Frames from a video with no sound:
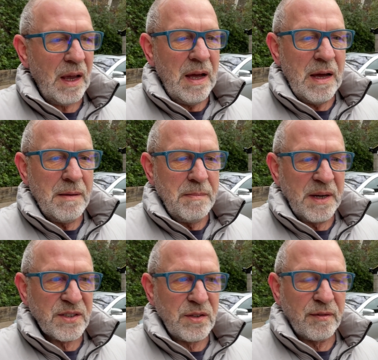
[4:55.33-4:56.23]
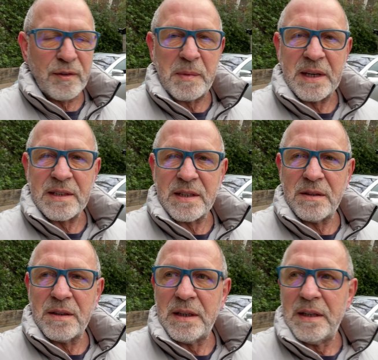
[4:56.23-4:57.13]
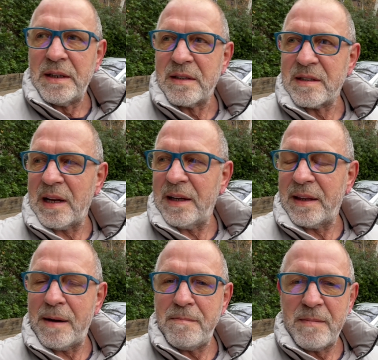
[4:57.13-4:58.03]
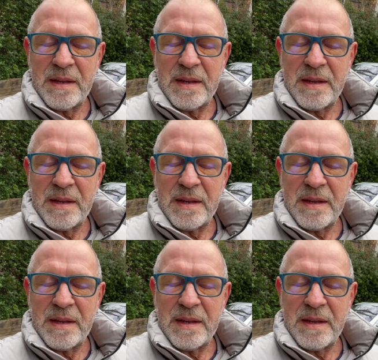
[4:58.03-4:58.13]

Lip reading: But it's not for me to slate them.